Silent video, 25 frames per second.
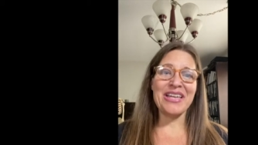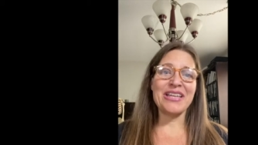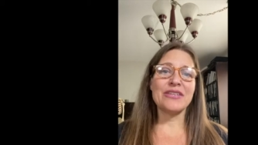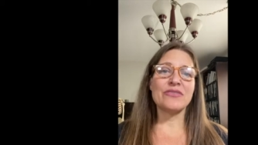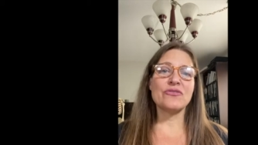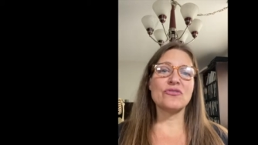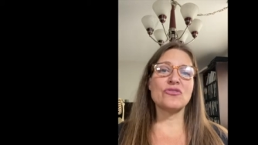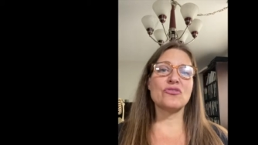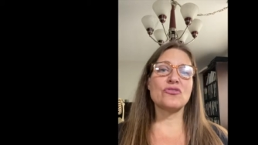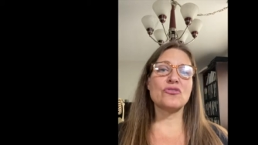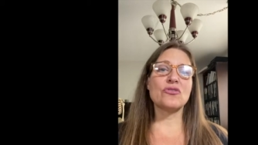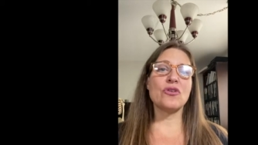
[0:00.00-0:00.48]

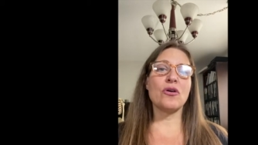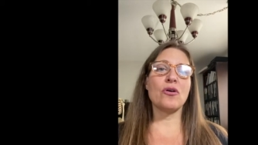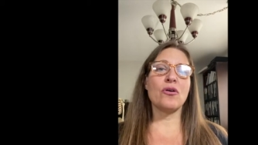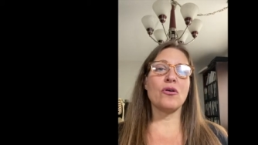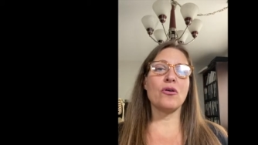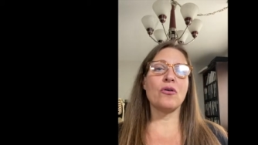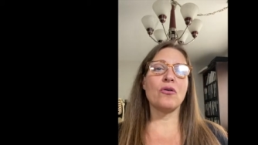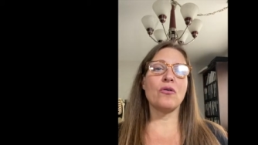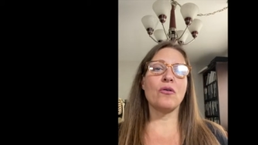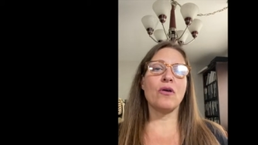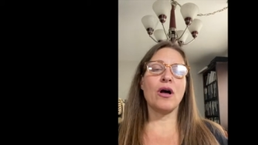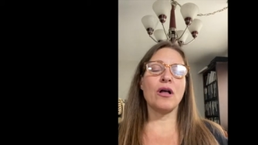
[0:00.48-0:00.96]

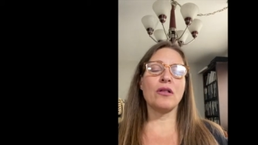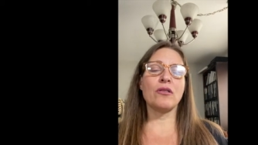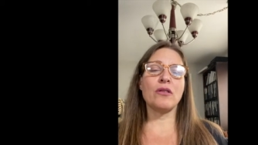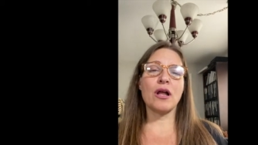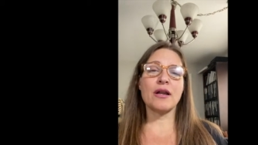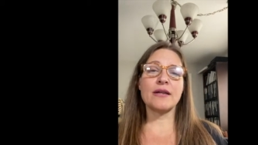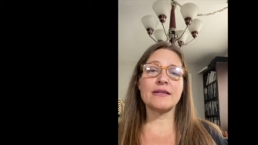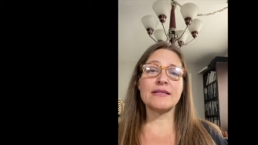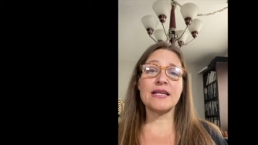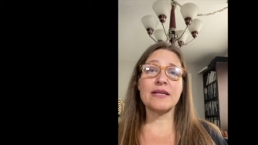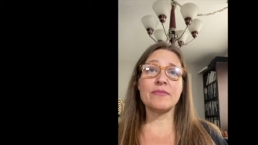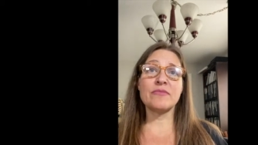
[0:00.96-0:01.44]
So a lot
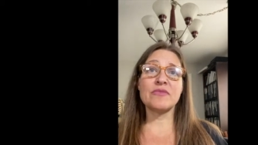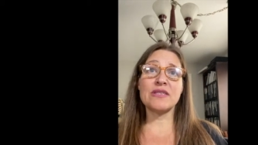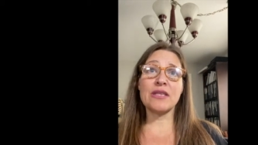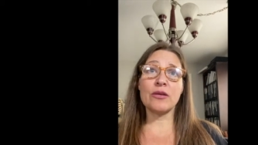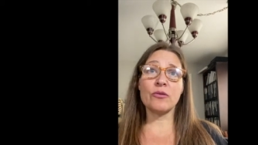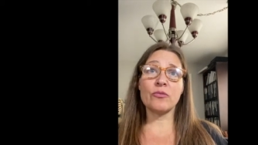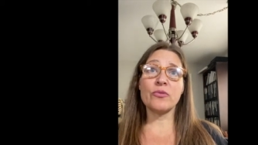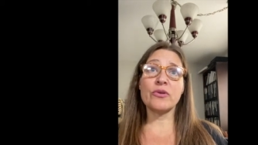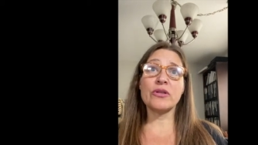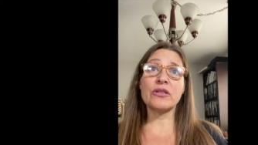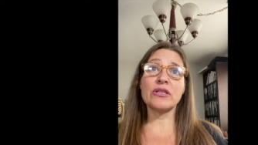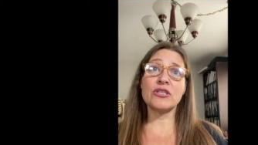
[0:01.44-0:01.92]
of times they
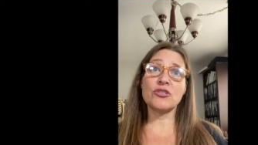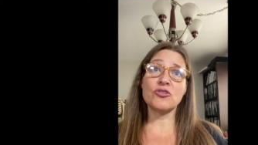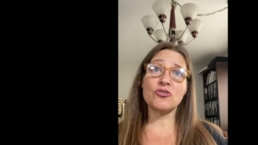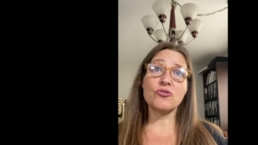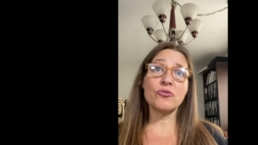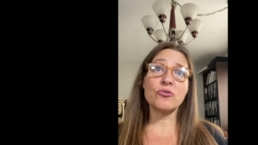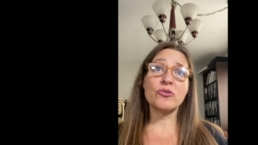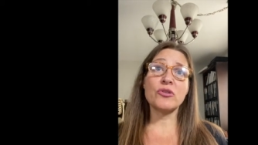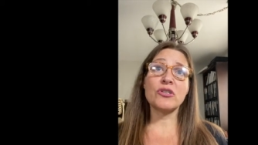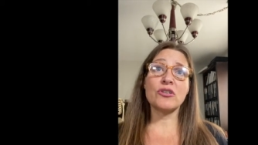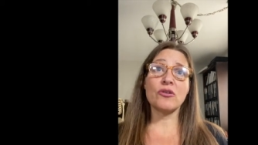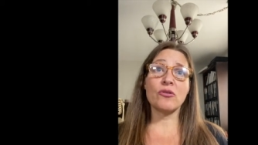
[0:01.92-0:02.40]
really
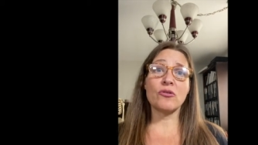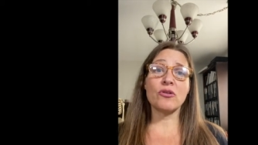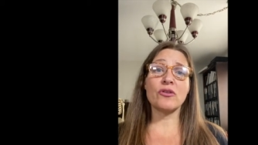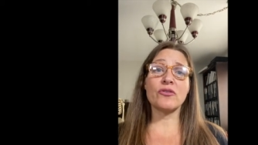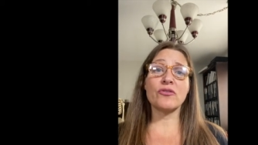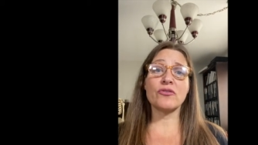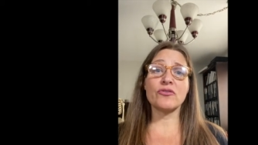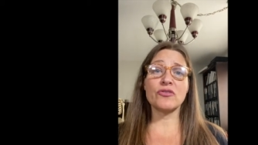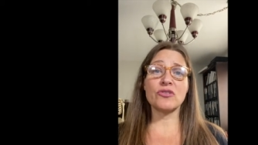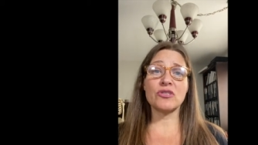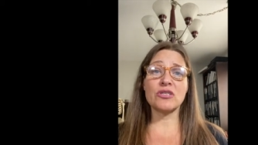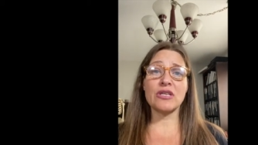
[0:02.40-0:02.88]
truly don't
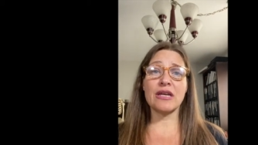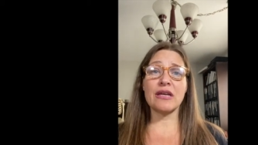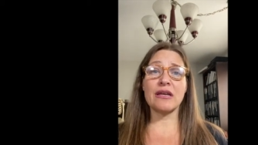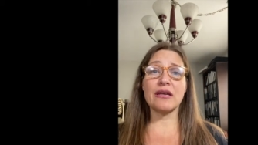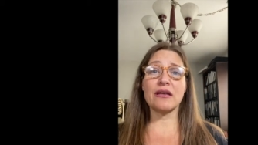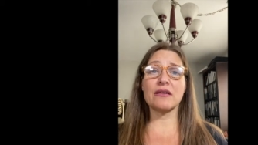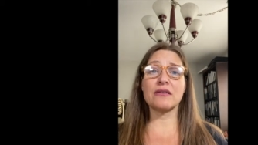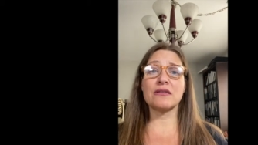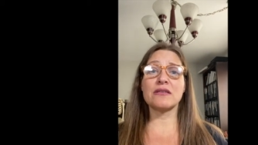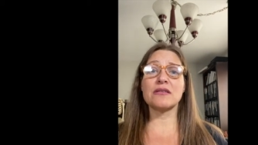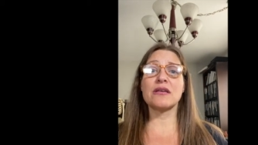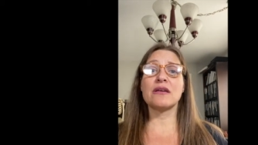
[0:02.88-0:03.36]

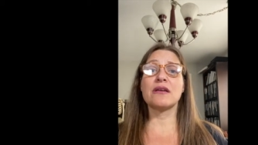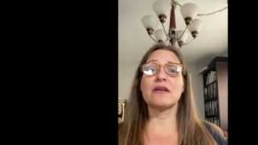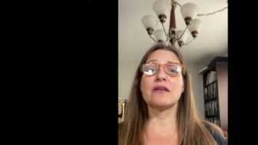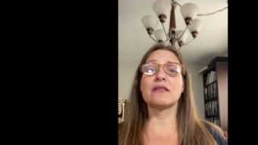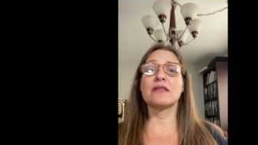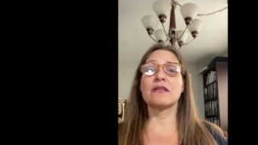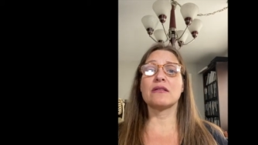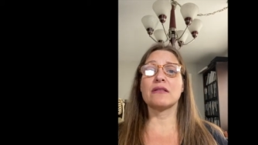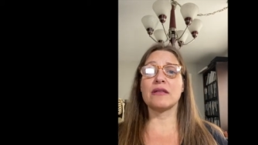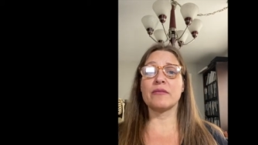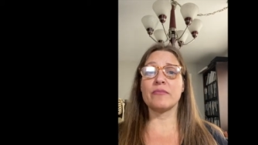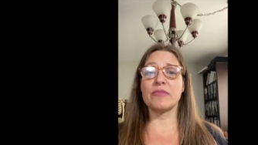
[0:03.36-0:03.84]
understand
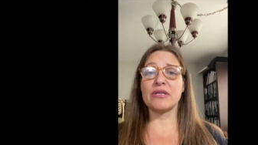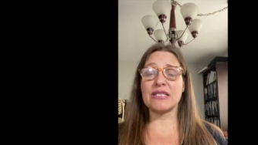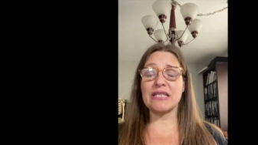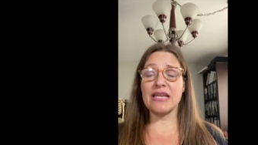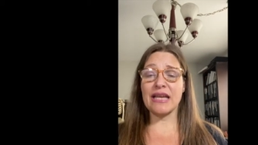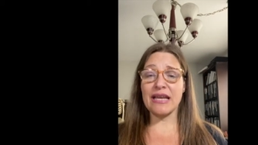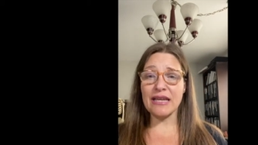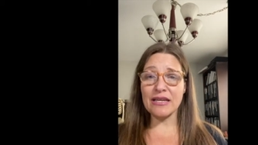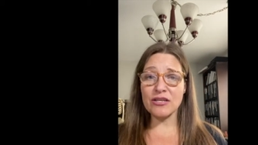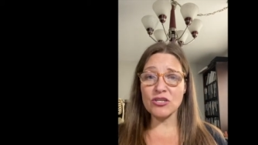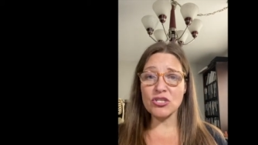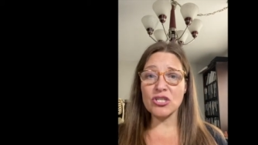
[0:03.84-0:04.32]
the
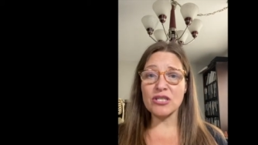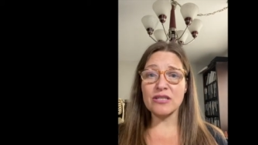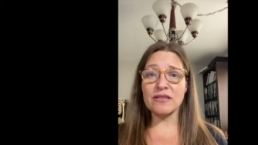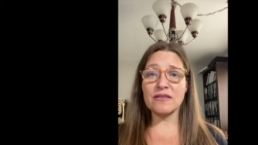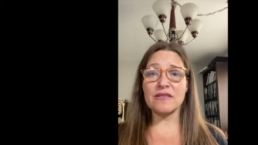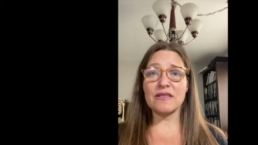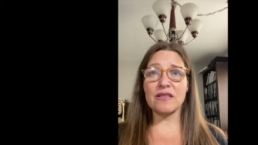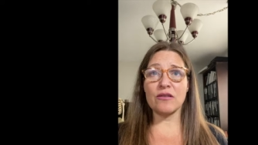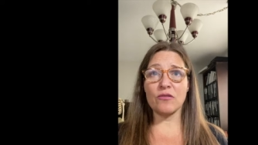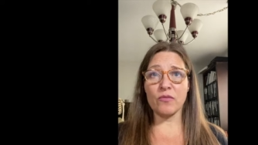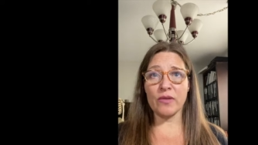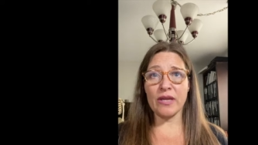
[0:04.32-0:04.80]

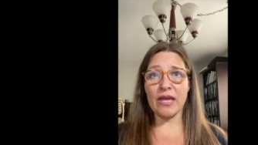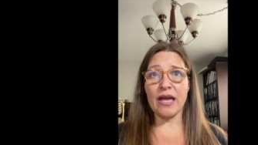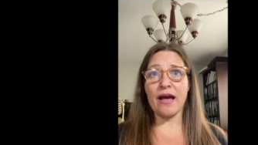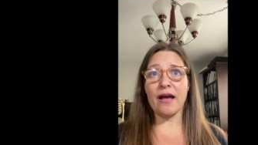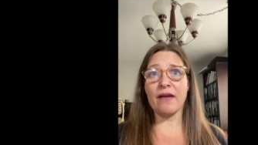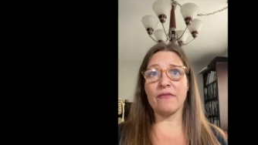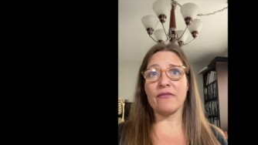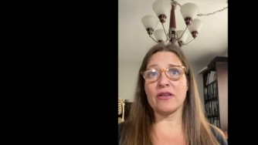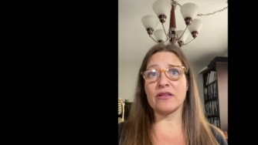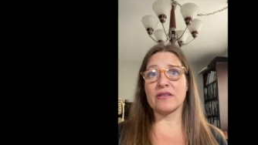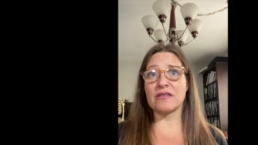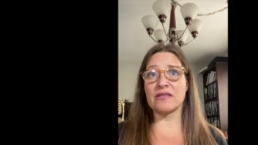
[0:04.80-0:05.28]
limitations that we
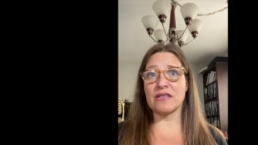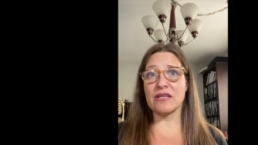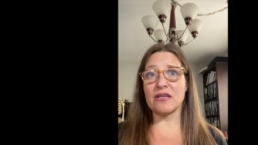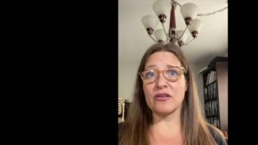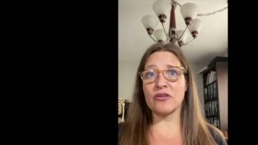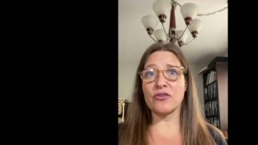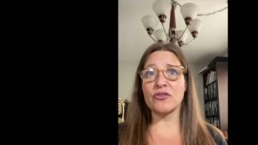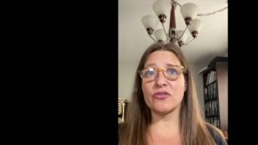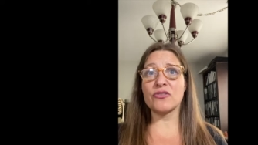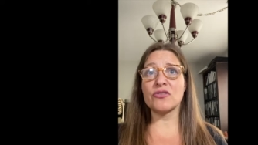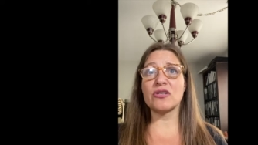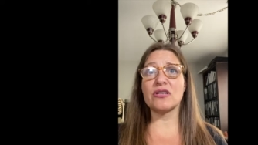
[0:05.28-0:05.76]
have as
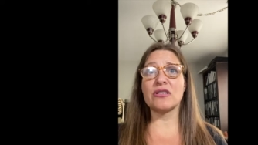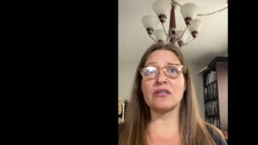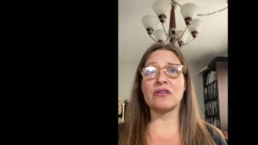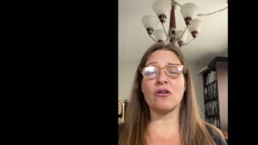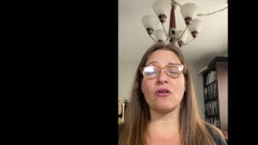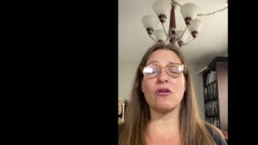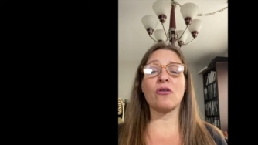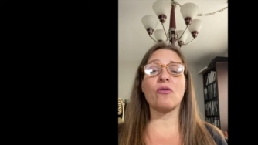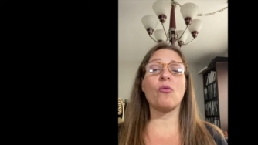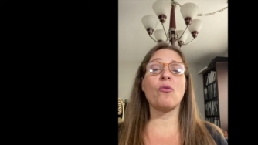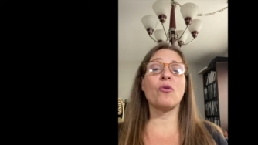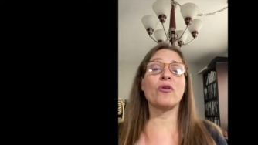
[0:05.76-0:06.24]
singers in
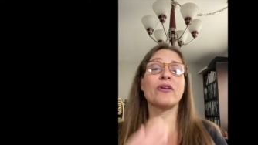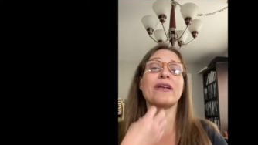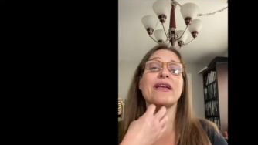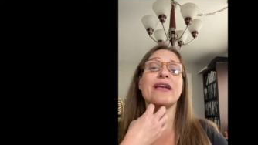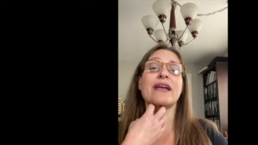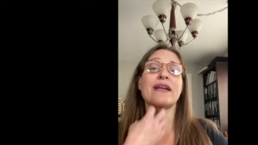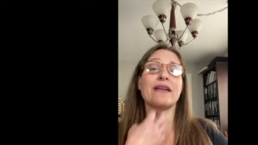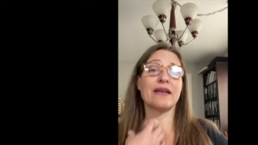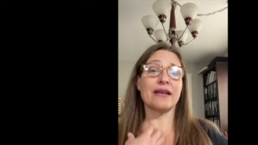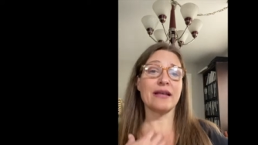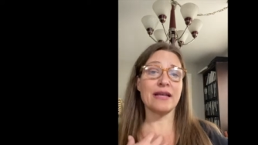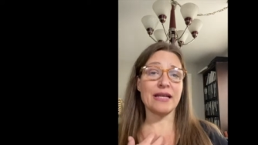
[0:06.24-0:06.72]
our
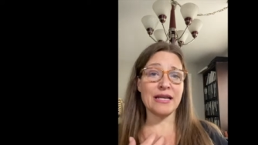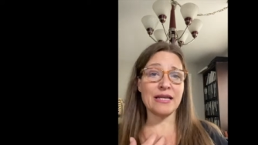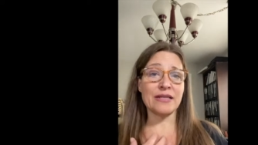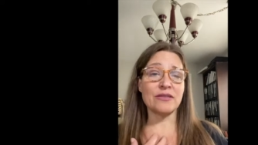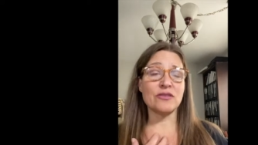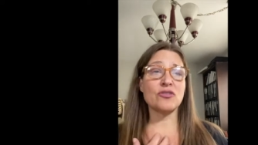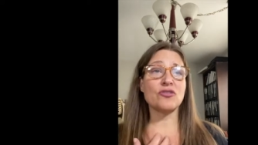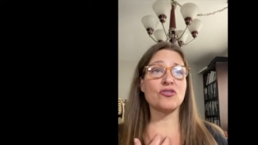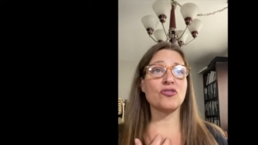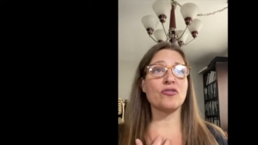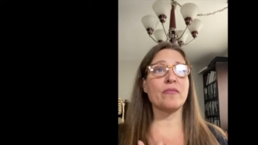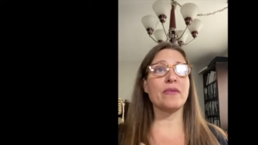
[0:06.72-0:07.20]
organic
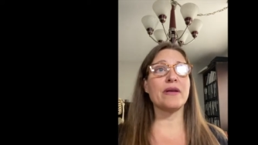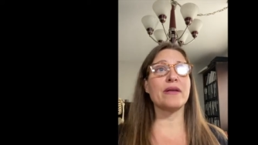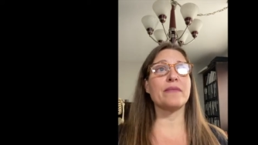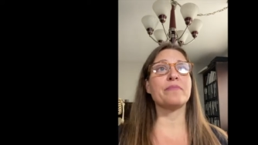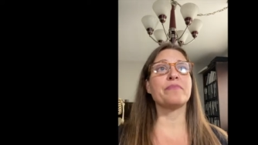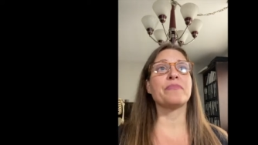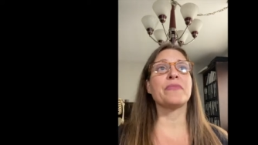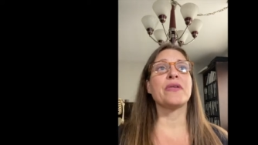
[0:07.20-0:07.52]
instrument.